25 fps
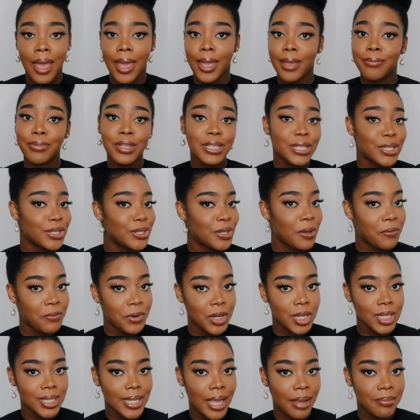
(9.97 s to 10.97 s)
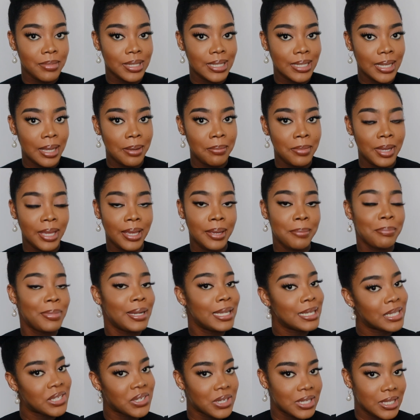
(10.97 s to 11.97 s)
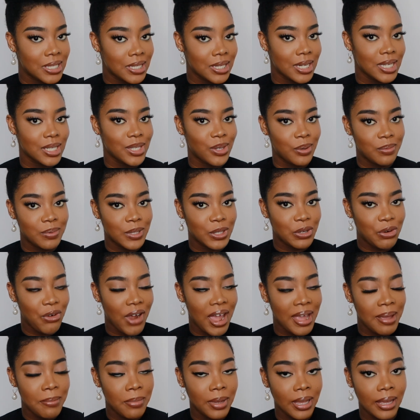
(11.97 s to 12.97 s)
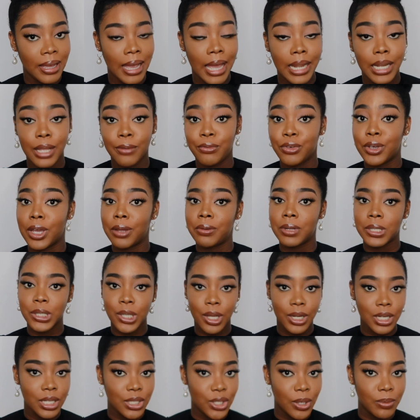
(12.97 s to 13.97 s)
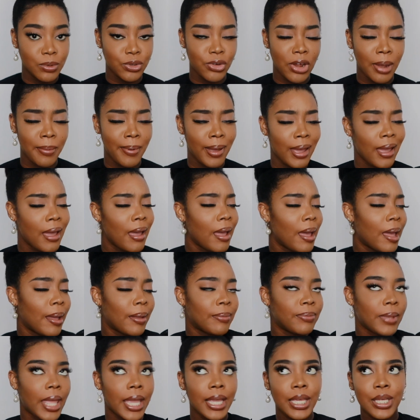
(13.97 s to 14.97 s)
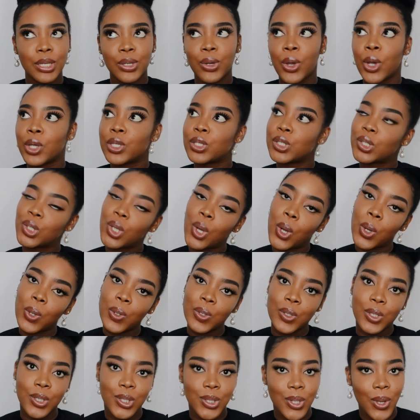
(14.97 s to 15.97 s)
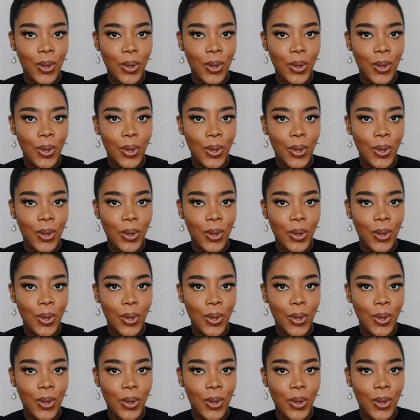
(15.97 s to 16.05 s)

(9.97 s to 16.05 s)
If this is your first time seeing me, please consider subscribing, and if you're a returning subscriber, thank you so